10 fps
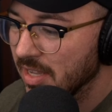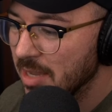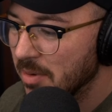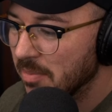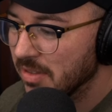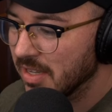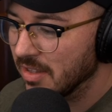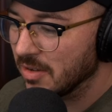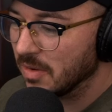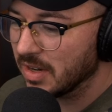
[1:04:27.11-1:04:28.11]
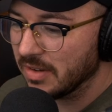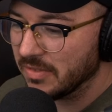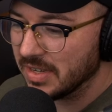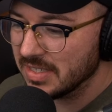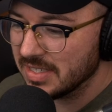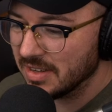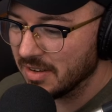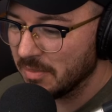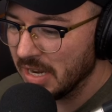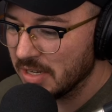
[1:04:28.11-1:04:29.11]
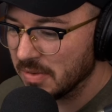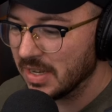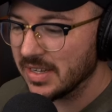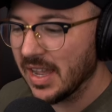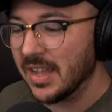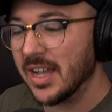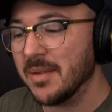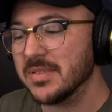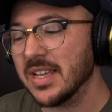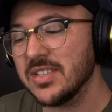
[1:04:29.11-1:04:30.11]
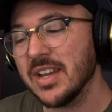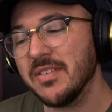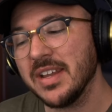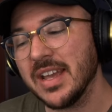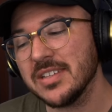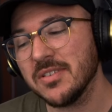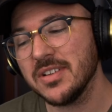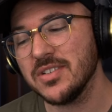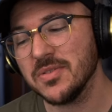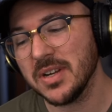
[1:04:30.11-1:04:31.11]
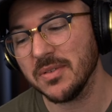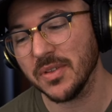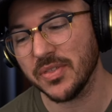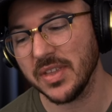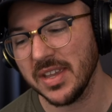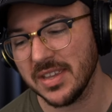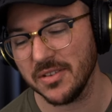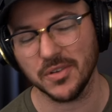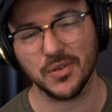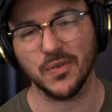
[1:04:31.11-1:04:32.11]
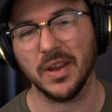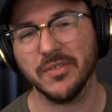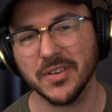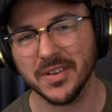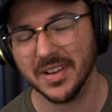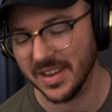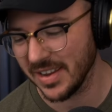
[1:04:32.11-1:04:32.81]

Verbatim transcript: Keep up the killer work. Everyone needs to go to patreon.com/everydayastronaut and join. Well, thank you, Trevor.